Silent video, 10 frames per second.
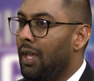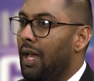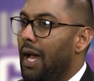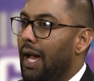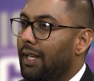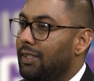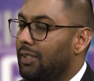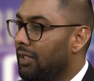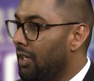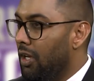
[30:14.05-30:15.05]

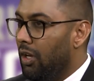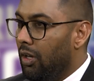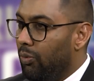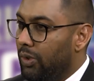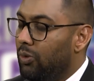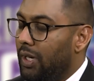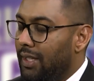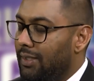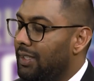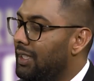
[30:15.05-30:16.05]
And we know
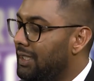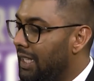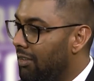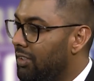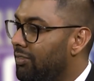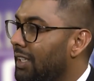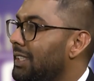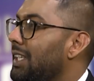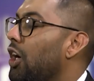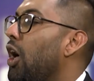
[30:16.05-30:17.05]
that self-defense
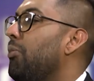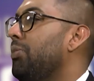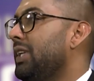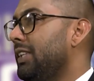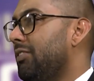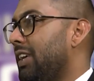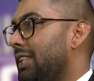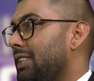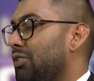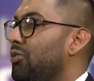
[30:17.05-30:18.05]
is a complete
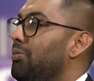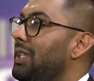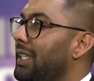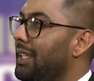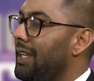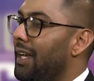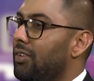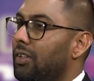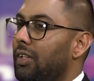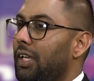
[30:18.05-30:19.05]
defense, meaning that
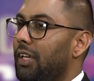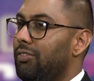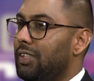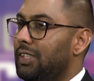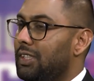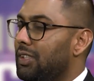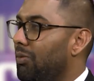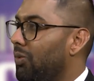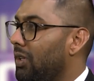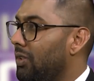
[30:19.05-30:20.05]
if it is
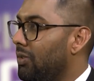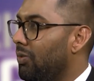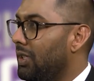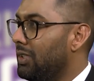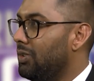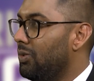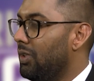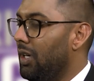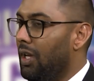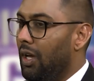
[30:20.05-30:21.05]
someone was
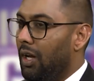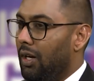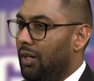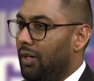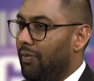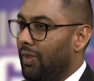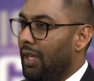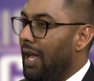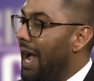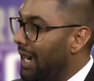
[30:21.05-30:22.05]
to
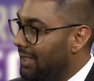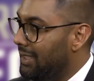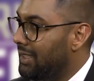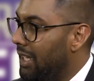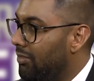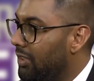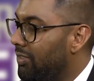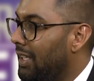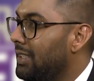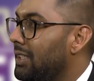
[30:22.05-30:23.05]
act in
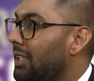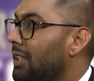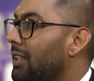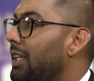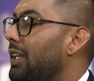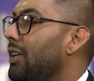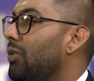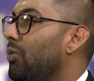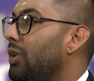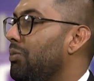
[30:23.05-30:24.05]
self-defense, they
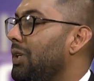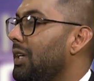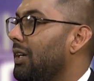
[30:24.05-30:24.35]
will be